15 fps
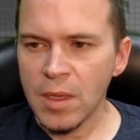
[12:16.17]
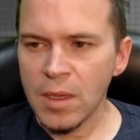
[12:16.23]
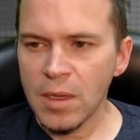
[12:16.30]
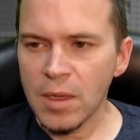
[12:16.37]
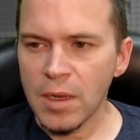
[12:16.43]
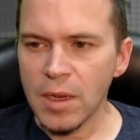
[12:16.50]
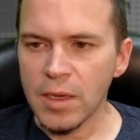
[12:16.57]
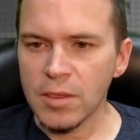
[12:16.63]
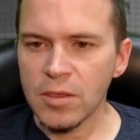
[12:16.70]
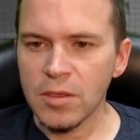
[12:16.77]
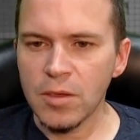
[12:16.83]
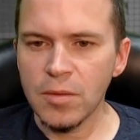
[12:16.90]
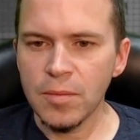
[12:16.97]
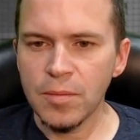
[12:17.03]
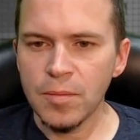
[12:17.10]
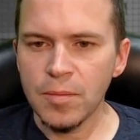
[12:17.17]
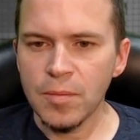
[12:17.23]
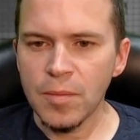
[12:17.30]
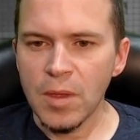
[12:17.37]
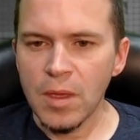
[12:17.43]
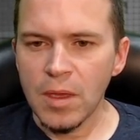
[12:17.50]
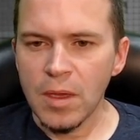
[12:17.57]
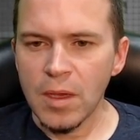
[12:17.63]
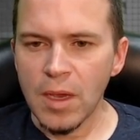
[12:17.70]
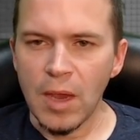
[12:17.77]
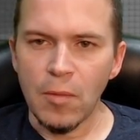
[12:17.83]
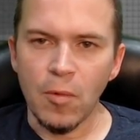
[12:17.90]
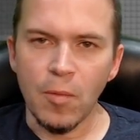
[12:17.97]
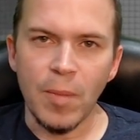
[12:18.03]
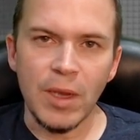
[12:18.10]
like so. And
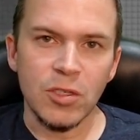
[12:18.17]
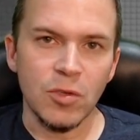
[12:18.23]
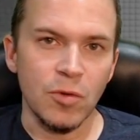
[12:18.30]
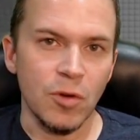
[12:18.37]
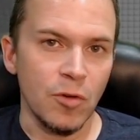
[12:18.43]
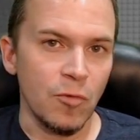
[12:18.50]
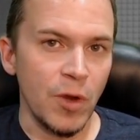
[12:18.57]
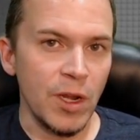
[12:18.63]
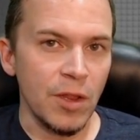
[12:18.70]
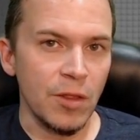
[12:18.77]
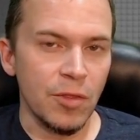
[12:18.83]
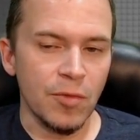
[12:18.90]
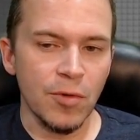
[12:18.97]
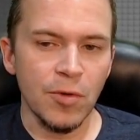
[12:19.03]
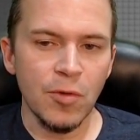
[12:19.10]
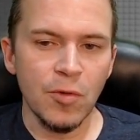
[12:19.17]
we'll make sure and read it through.